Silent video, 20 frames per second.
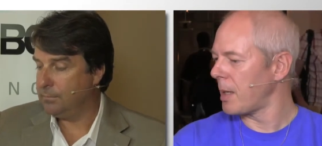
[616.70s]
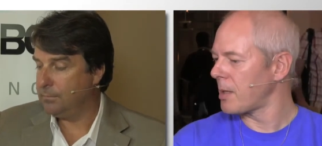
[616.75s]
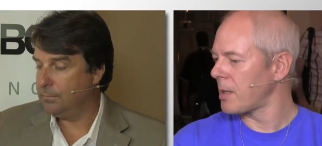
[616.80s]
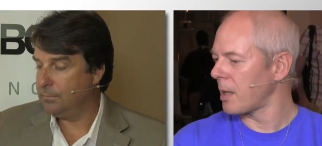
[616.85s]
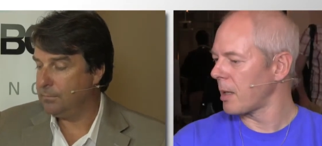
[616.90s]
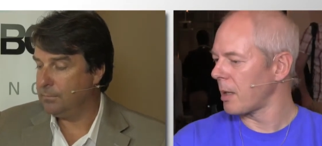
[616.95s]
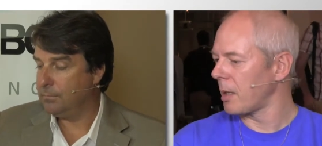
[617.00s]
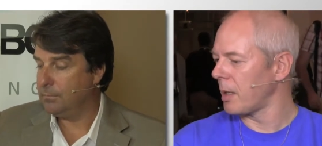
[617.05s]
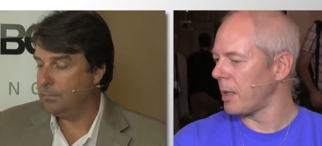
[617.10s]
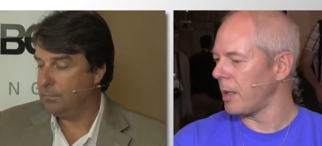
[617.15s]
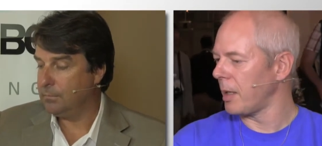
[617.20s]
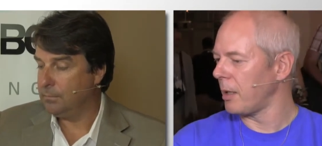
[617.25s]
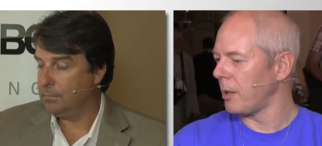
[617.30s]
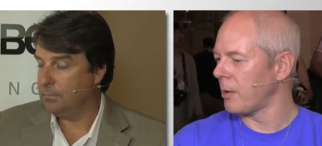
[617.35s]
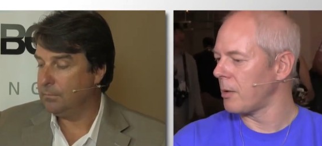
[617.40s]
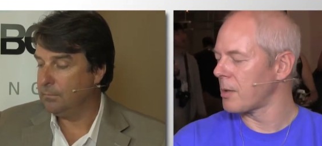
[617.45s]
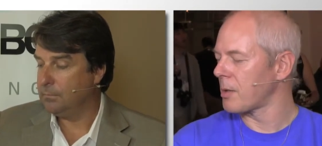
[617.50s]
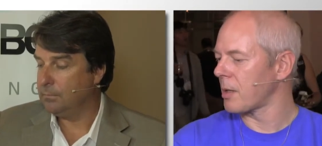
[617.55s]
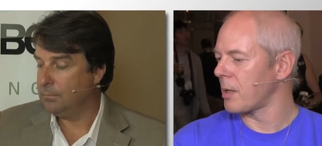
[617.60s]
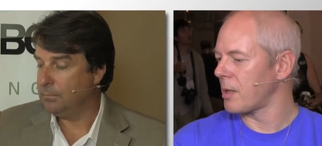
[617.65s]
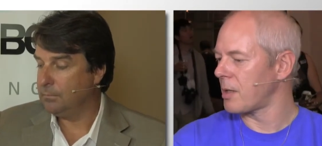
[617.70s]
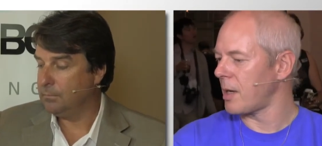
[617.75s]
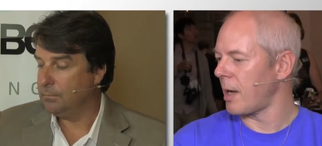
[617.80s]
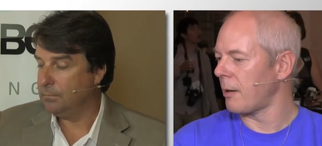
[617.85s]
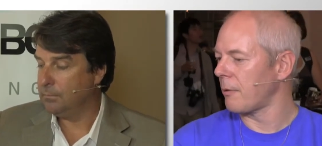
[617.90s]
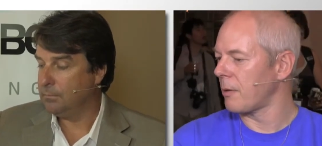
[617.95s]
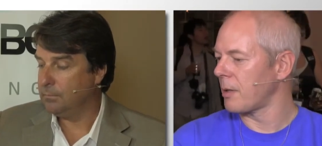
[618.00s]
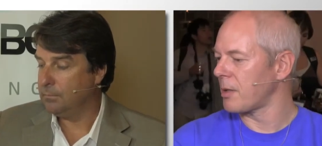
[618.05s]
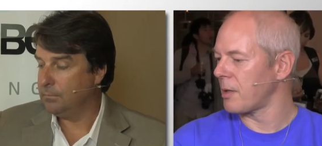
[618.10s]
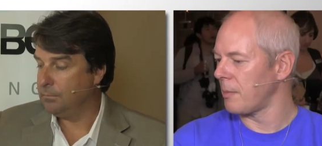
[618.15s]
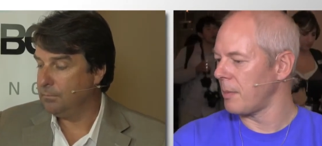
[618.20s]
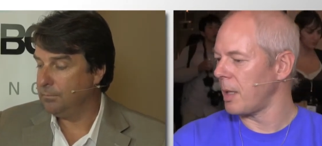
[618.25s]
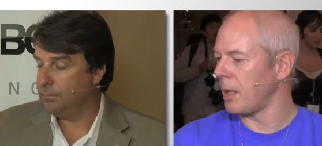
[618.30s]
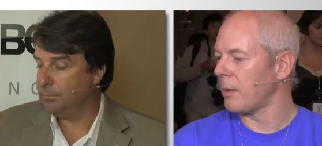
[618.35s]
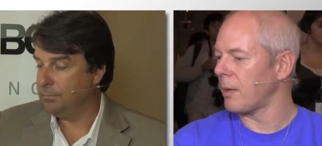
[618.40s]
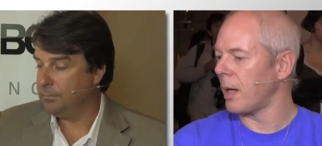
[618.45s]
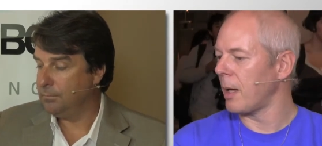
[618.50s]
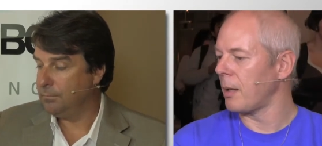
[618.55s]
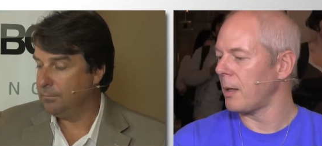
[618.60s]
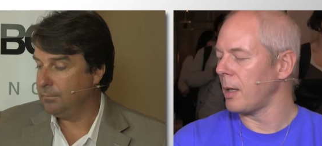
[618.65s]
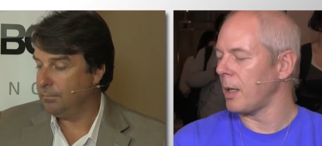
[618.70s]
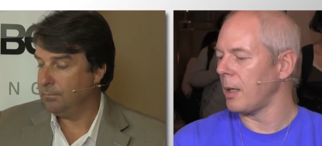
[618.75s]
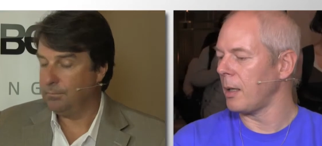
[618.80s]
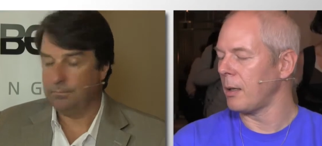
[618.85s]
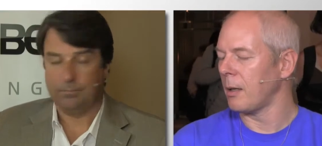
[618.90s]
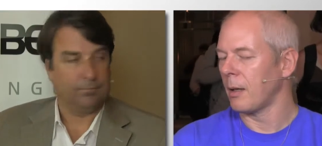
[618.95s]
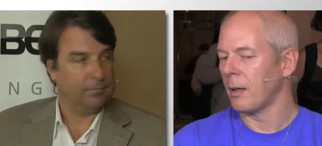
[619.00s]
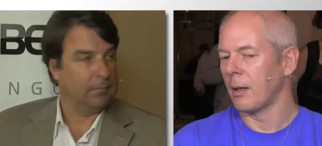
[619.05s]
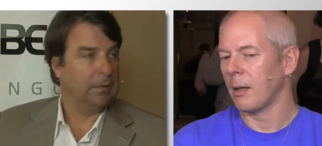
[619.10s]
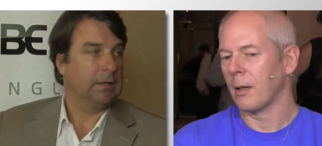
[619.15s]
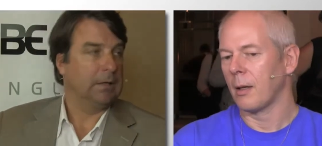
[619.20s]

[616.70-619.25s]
Speaker 1: basically used Cassandra to meet that need.